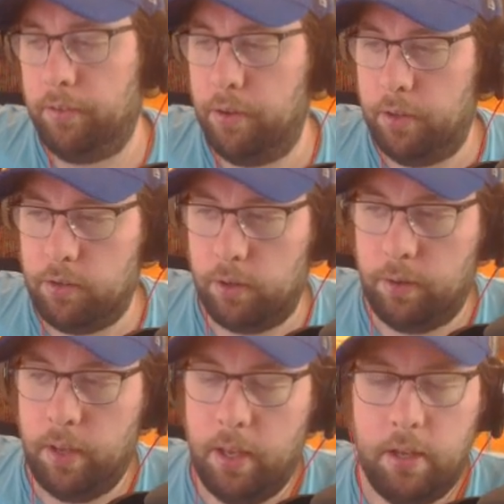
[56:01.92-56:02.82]
know the
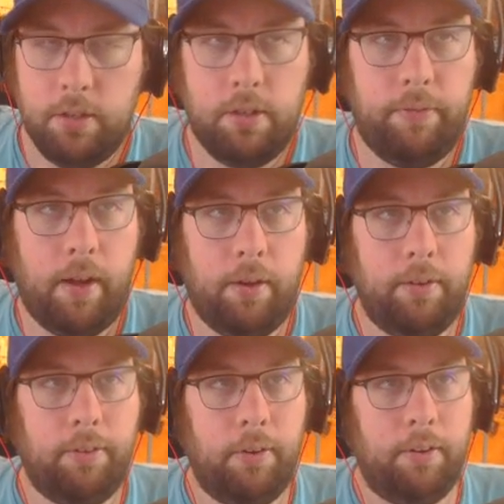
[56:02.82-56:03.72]
drill. Follow
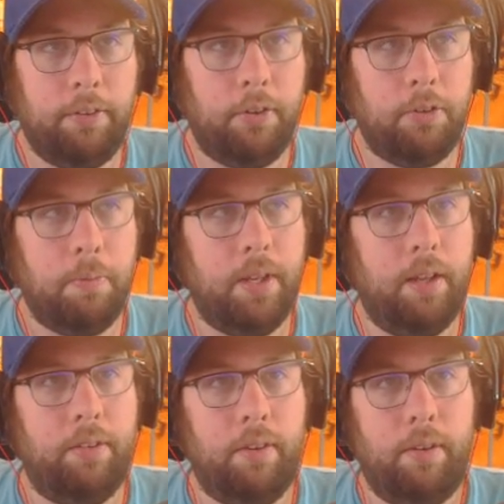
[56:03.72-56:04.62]
us on all our social
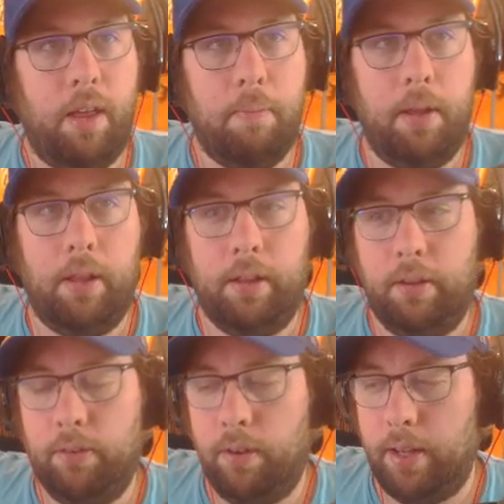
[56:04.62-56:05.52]
medias and mailing
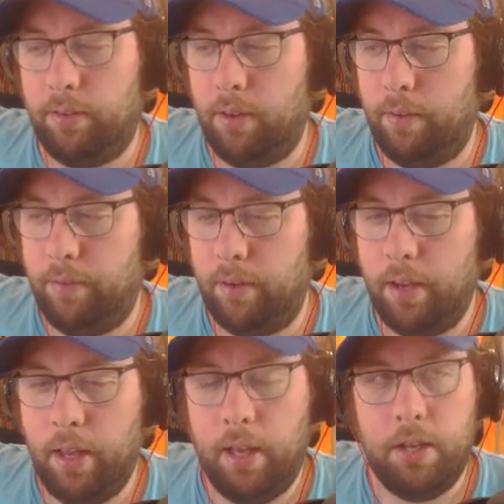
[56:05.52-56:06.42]
lists and all that stuff, and
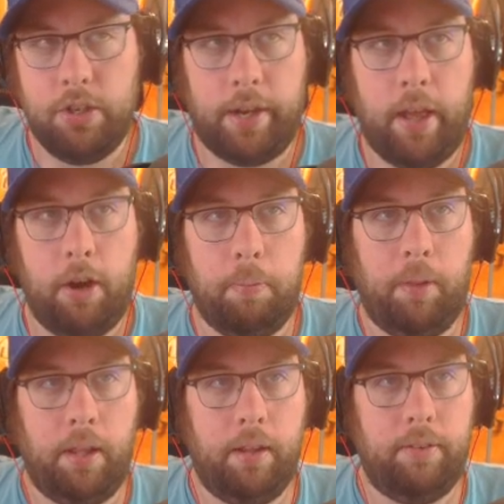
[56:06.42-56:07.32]
check out our
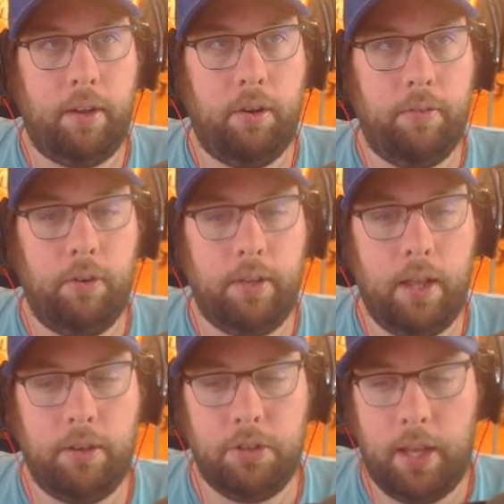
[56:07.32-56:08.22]
playlists that are over on the
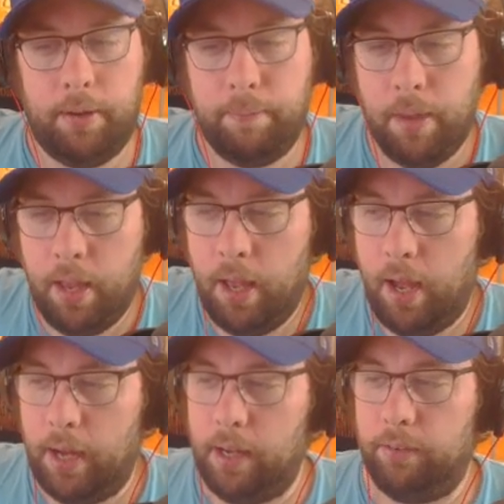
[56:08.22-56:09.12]
other channel.
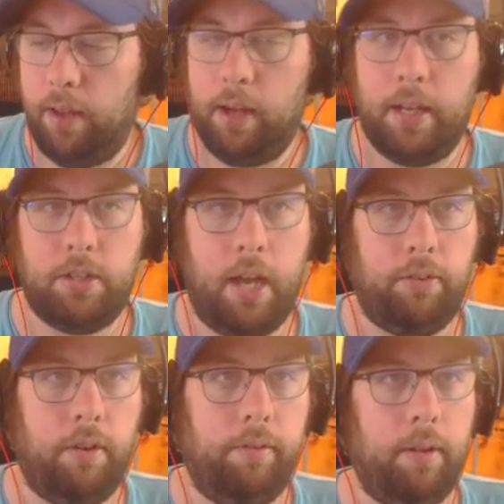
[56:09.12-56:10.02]
All right, guys, I'll catch you
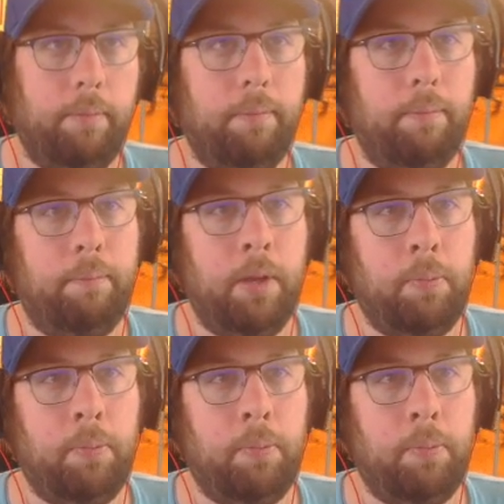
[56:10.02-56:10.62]
guys on the flip. Peace,